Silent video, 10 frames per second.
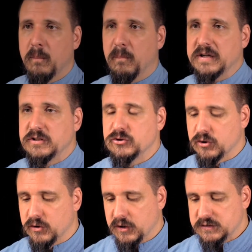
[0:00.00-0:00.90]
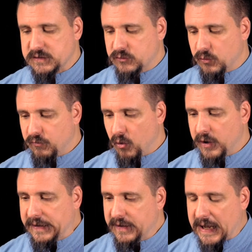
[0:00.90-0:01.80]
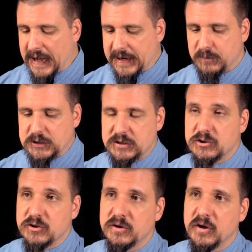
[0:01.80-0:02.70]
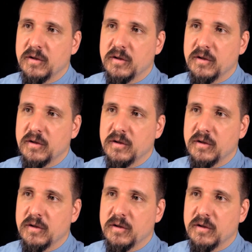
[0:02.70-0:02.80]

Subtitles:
My teacher said to avoid adaptation